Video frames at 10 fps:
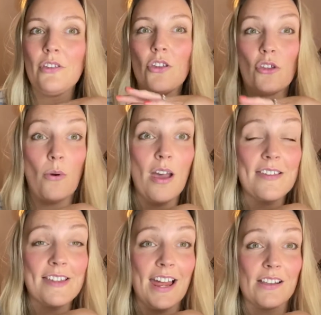So I
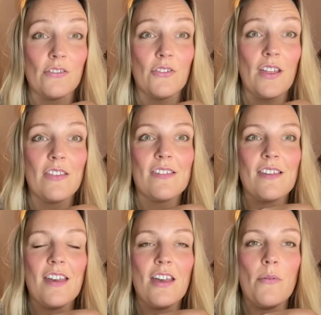select the funds,
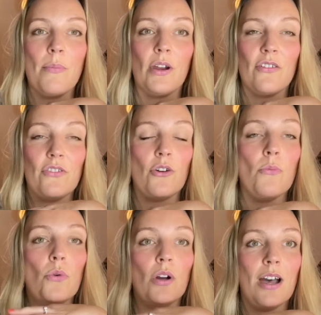but I feel
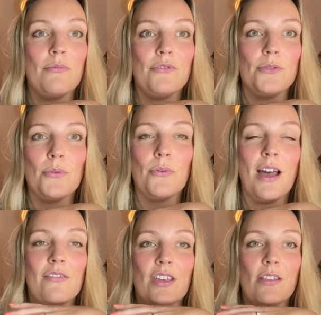more comfortable
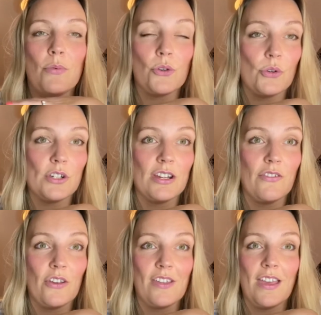having the majority of
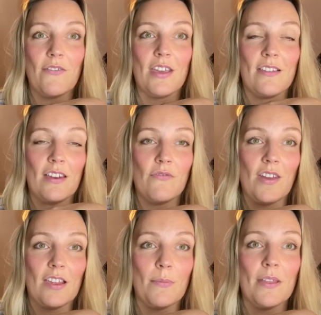our savings and
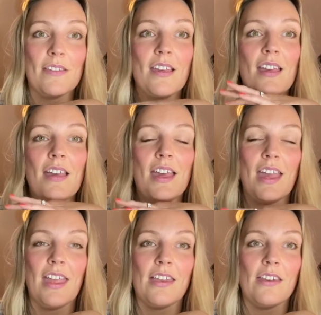investments
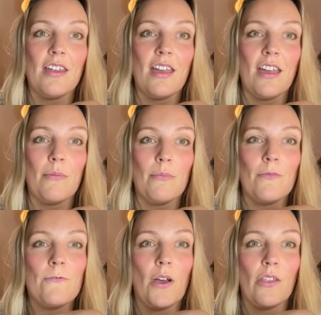in
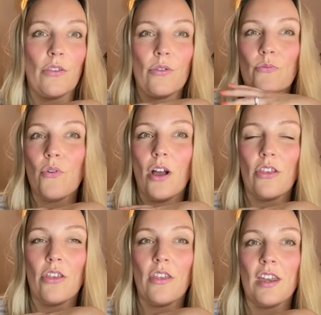funds
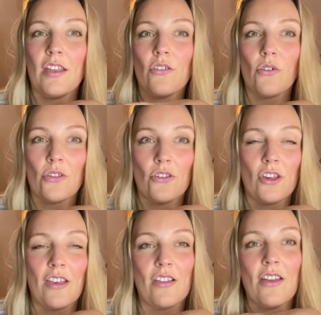rather than in stocks and
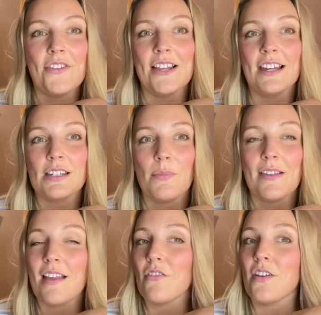shares that I've selected
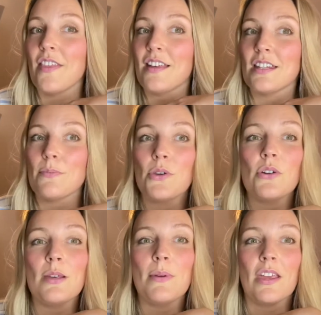myself. And that is
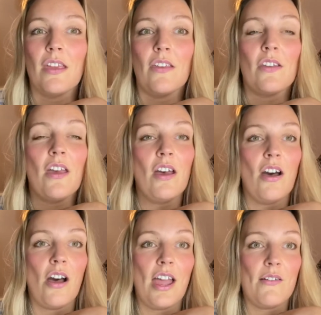purely because
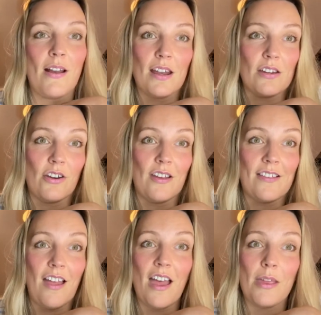I recognise
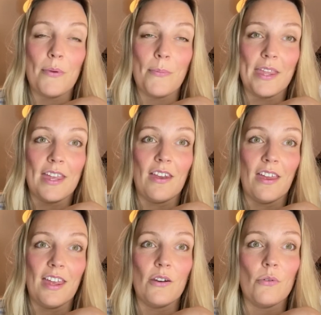that I am a
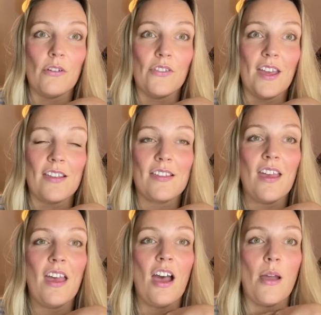beginner in all of this.
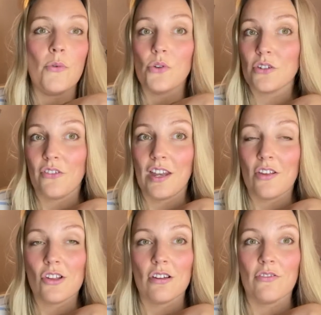I'm not a
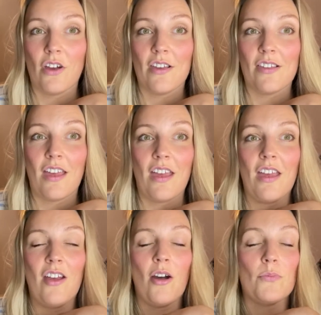financial advisor. I'm
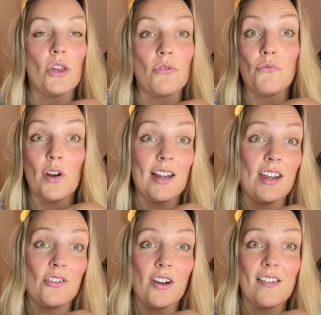just really
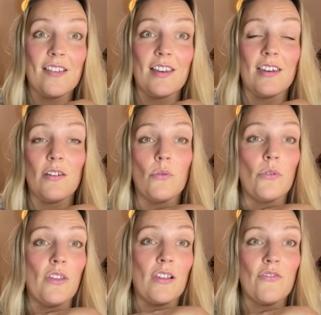interested in all
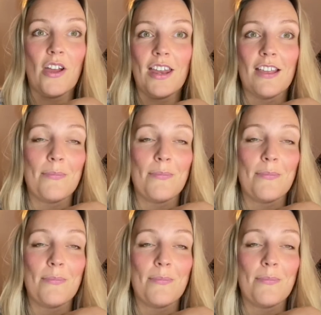things finance,